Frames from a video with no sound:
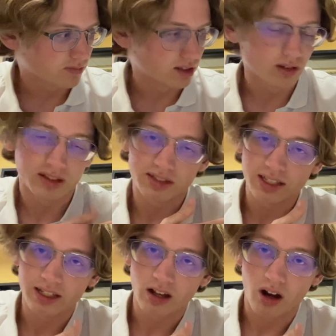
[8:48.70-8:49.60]
You can
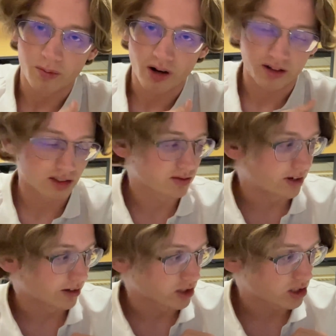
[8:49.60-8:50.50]
see our product is
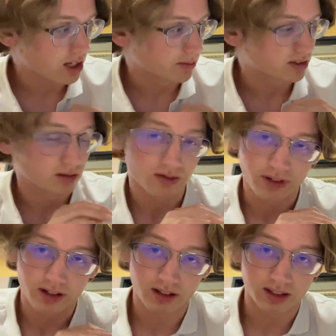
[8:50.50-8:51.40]
very cheap, so it's
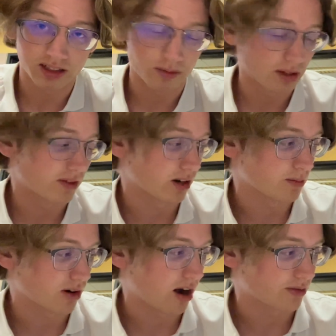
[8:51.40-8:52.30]
going to be very
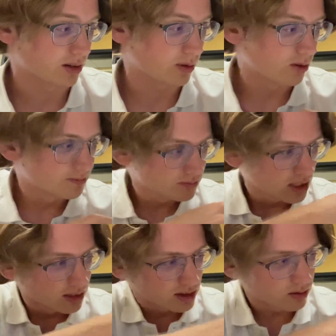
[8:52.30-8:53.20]
profitable.
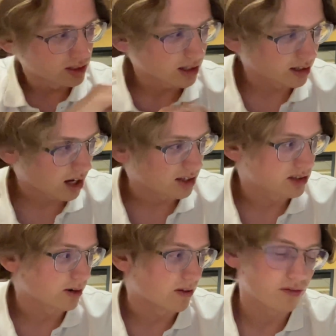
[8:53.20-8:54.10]
It's only going to cost
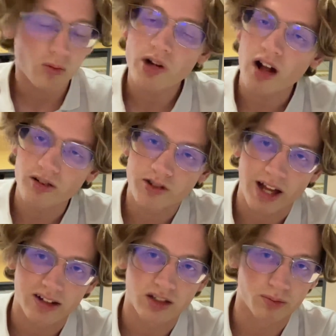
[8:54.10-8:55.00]
around $4 to
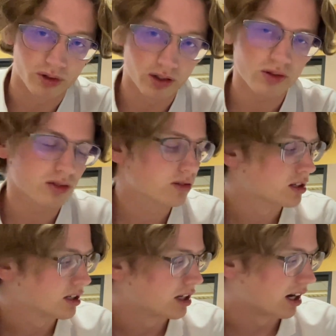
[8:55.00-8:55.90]
actually produce,
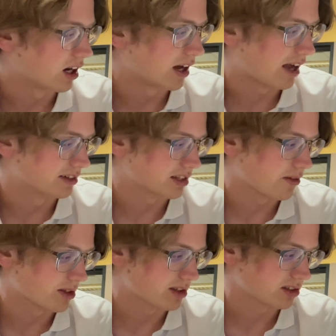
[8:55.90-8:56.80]
as
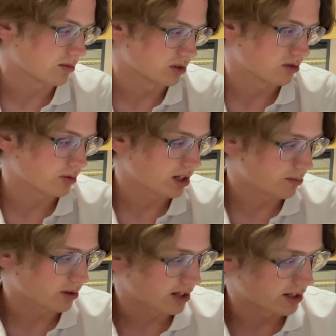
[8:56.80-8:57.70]
everything's almost 3D
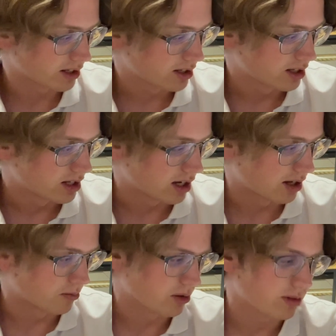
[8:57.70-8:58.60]
printed,
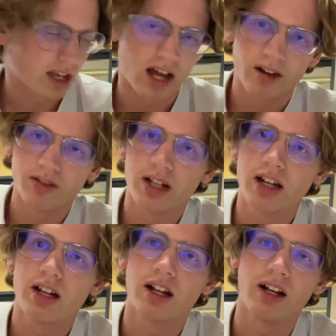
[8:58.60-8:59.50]
and we only have
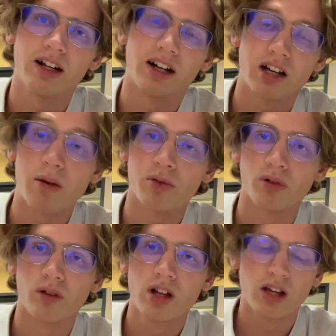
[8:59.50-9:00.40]
a
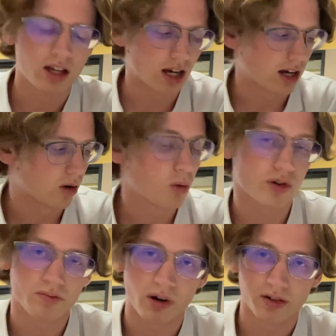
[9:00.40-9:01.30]
couple
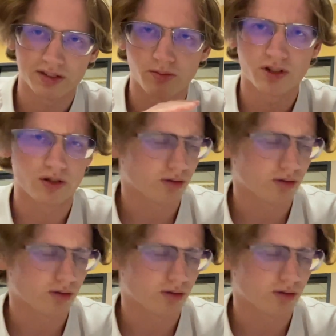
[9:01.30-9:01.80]
ordered parts, which are